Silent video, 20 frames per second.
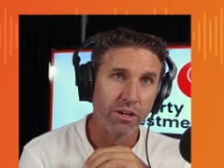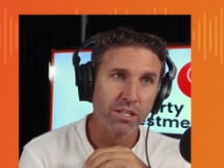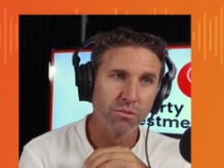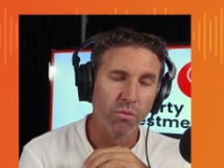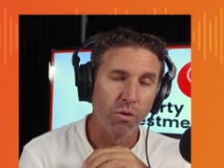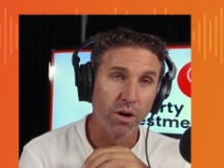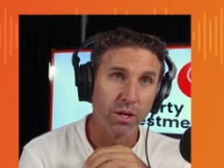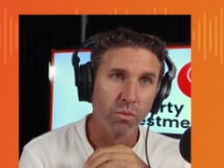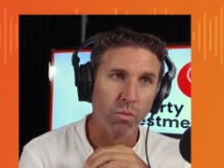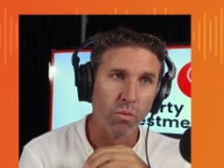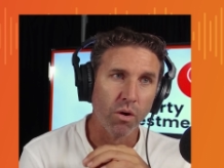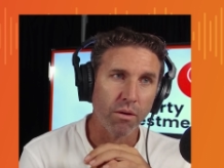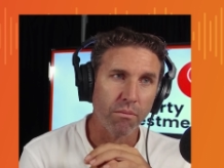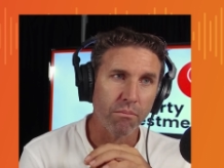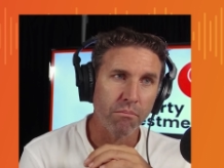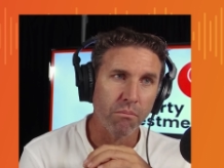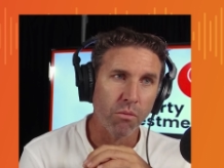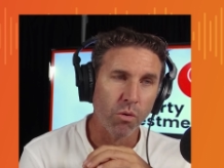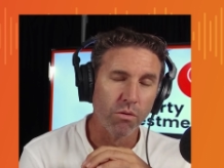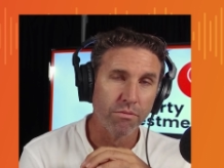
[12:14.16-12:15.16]
the reason why you
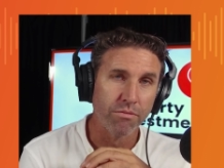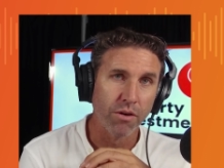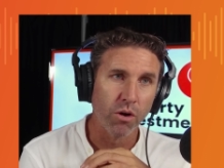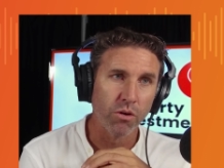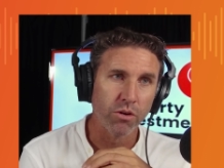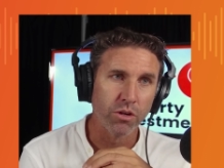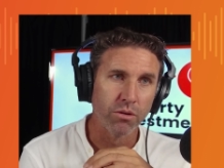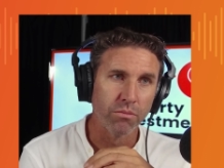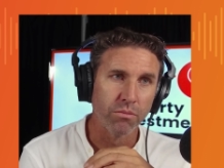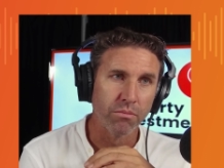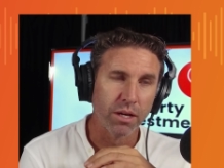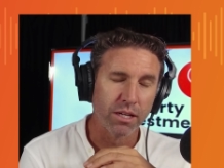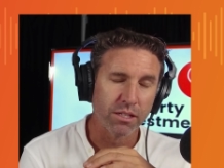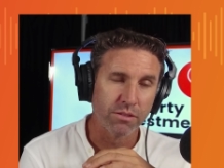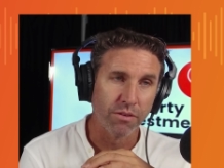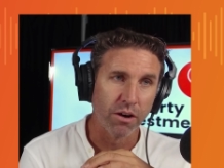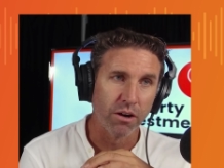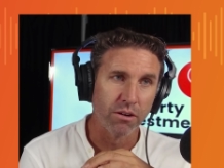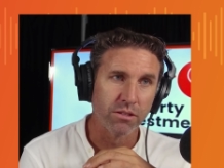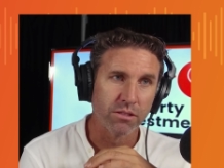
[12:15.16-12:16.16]
want more volume
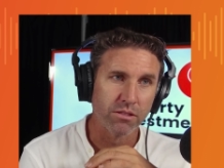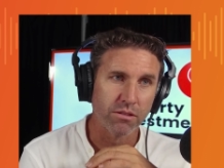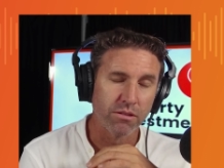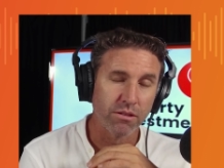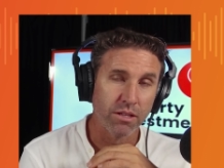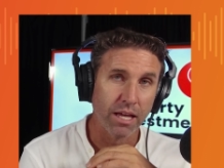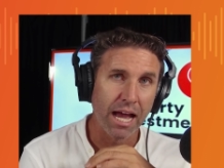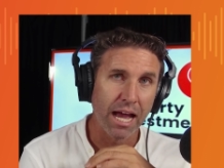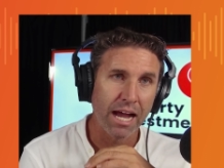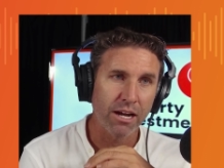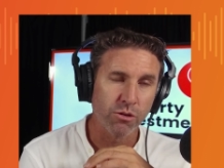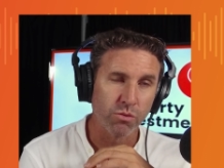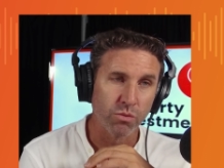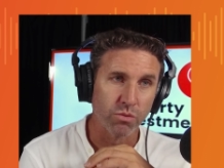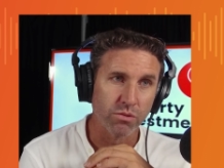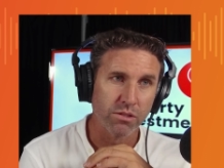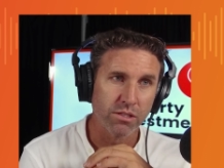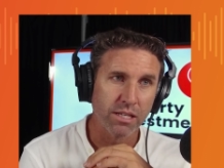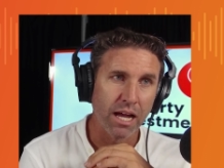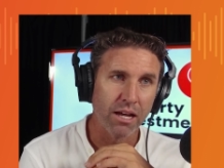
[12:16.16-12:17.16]
as far as the
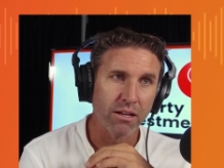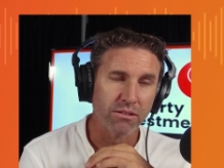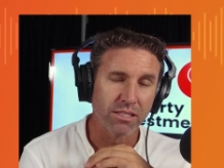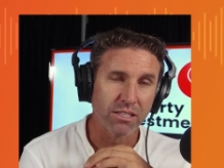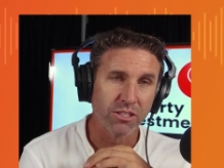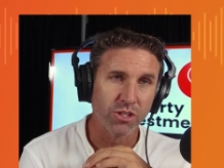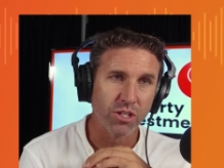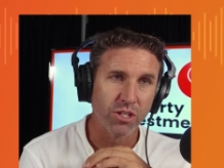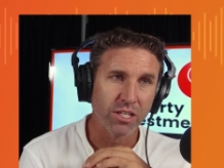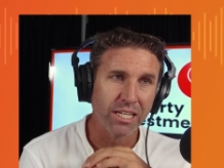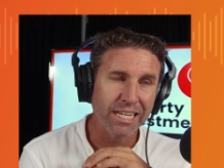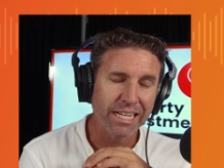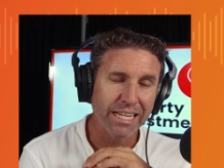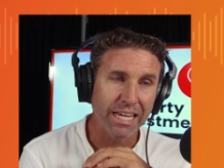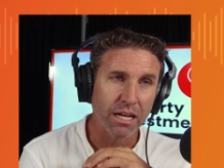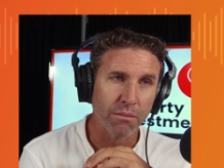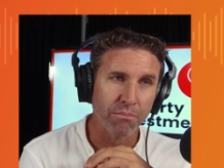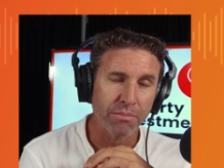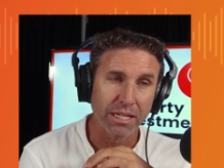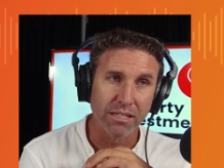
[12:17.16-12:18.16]
actual sales is you need to
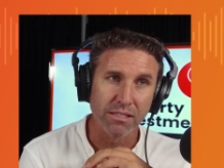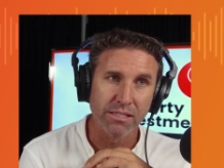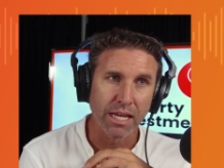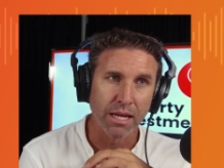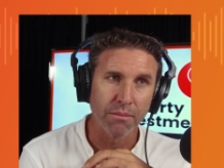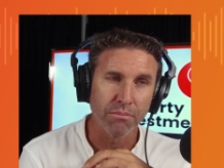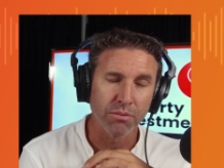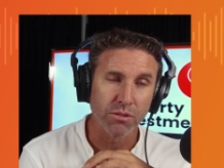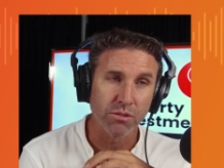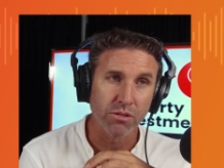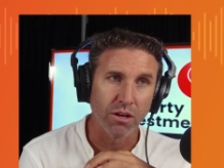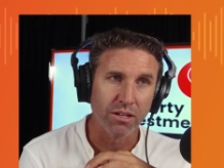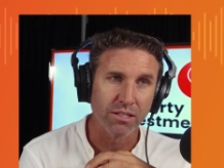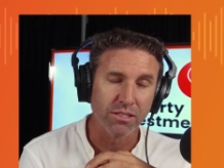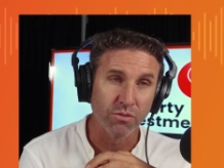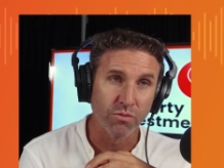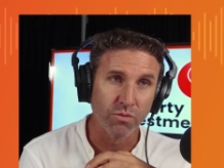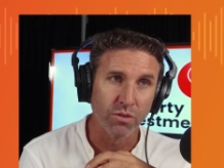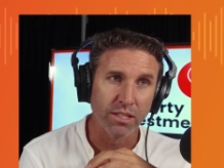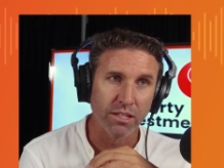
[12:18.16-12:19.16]
get a bigger sample
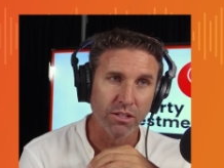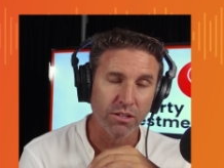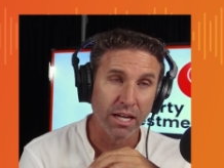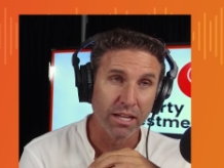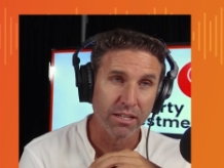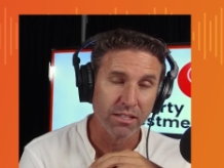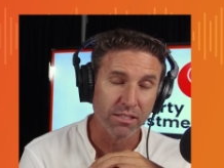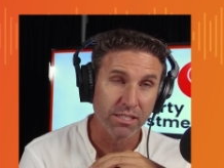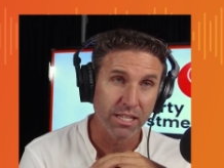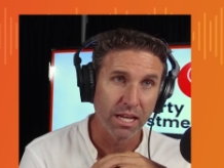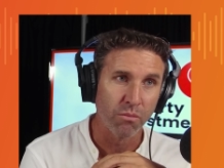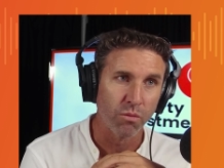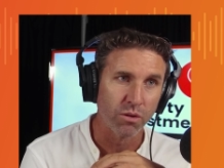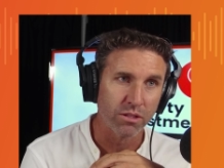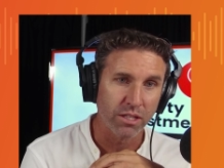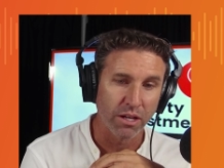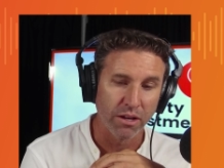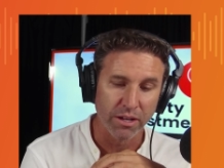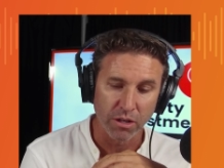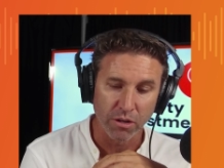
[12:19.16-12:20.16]
size to really understand
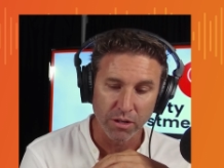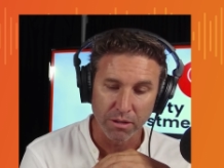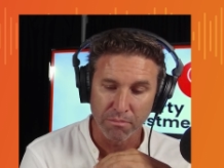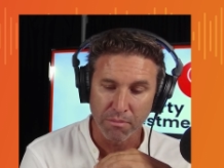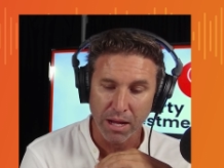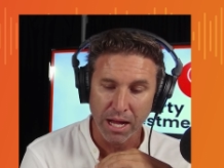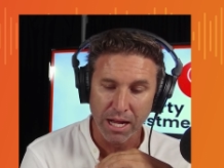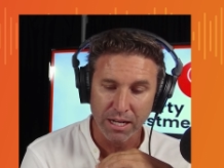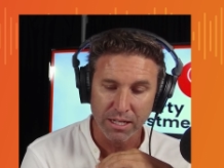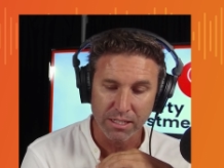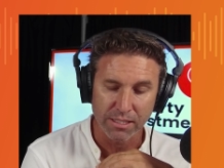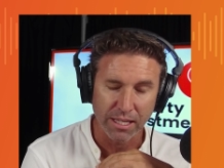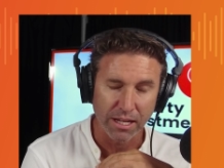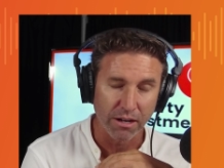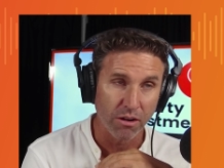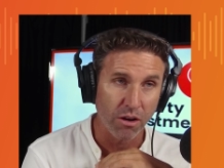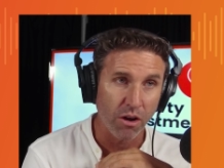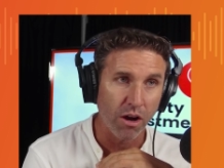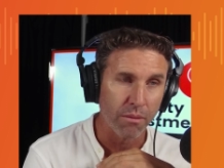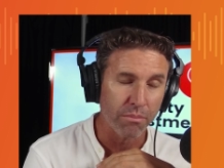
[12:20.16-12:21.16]
what's going on. In markets
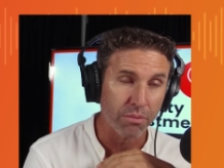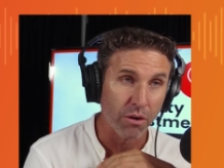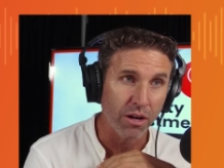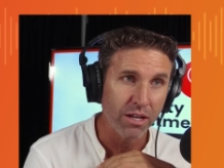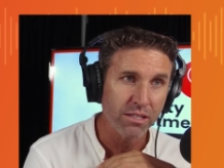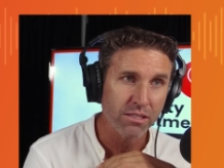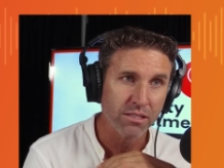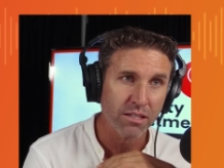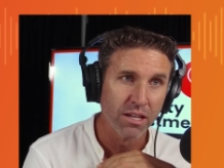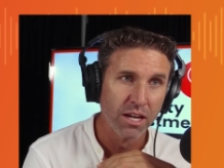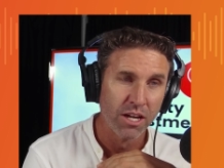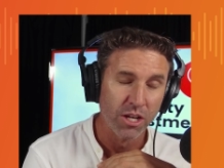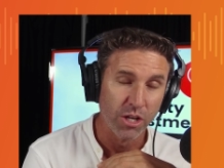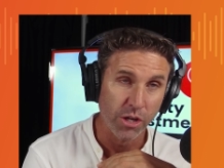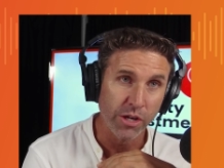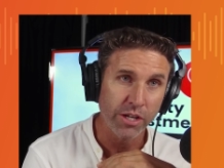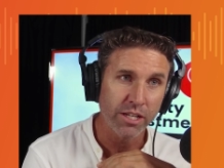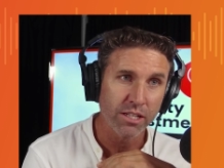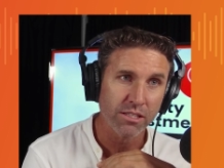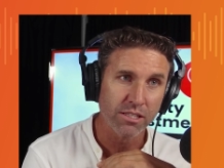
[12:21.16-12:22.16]
at a higher price,
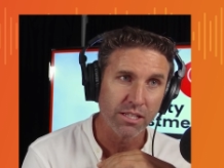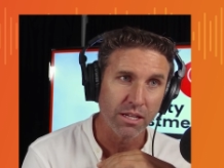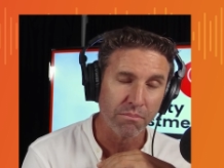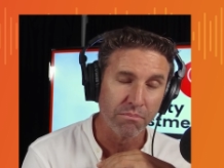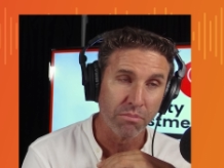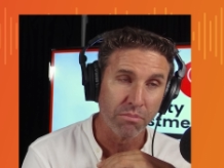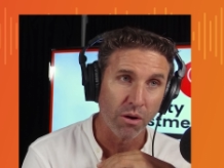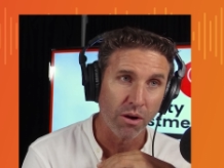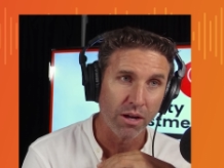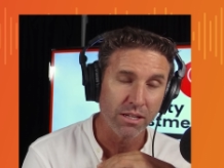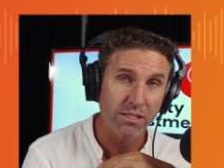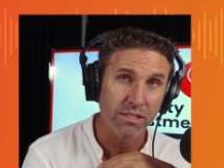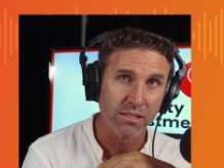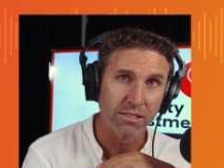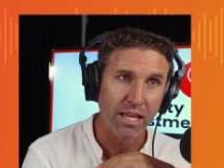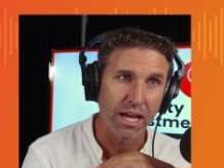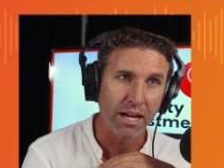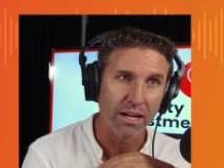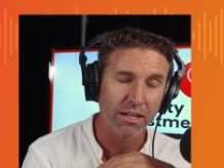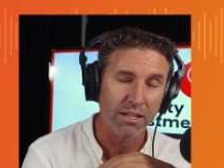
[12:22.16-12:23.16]
you can see
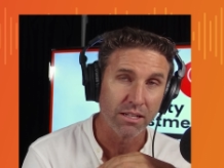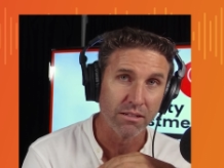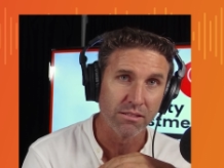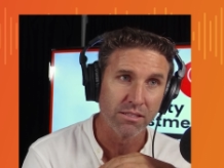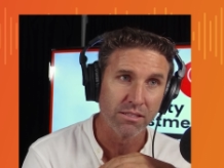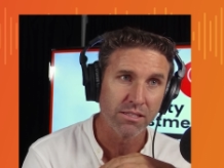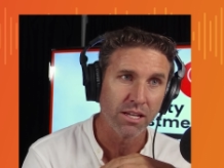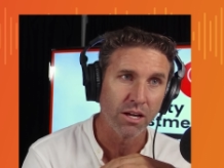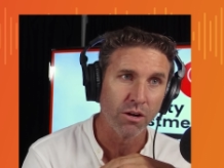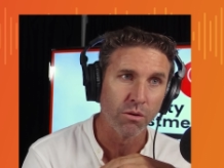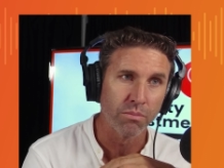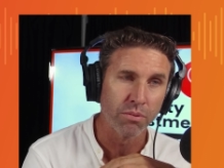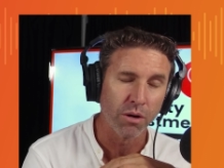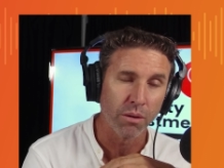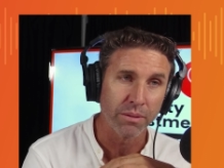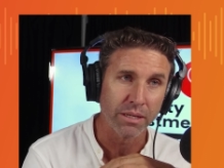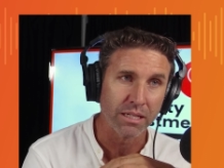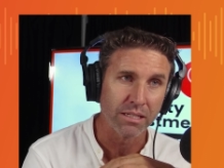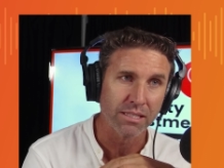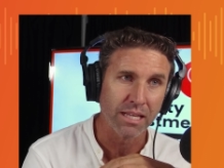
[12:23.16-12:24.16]
prices that can sell
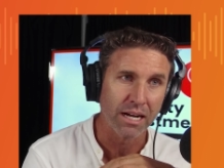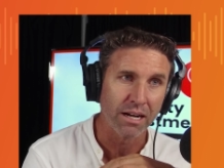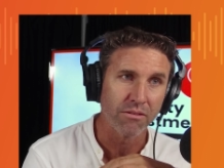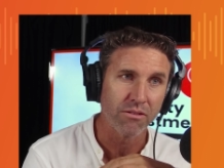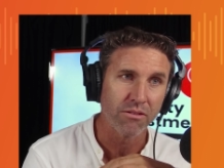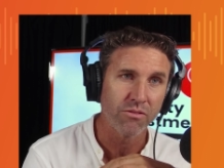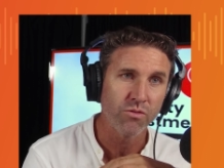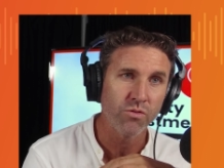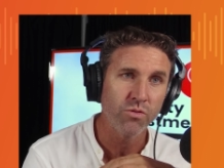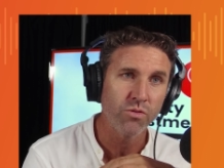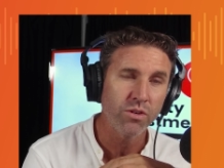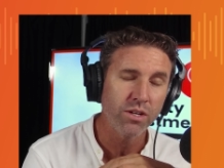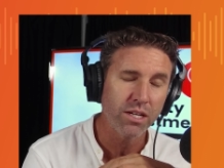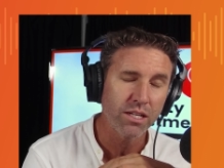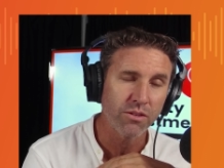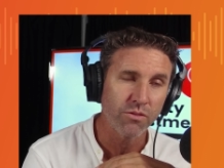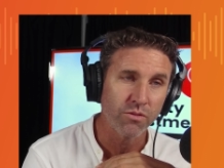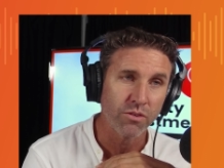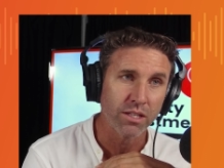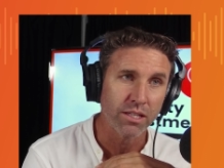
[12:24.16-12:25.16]
properties that are
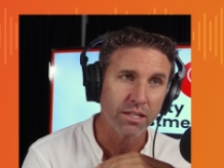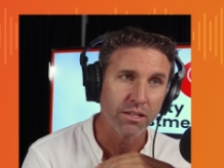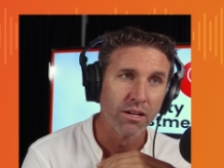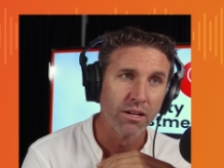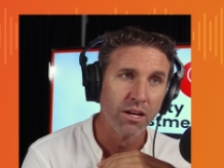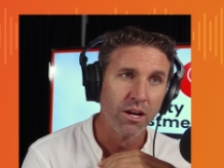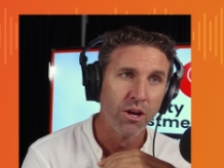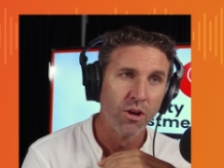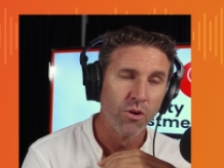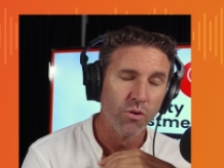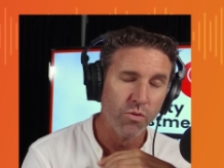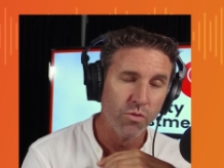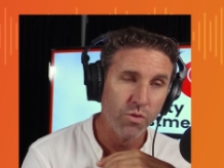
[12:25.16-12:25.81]
really, really,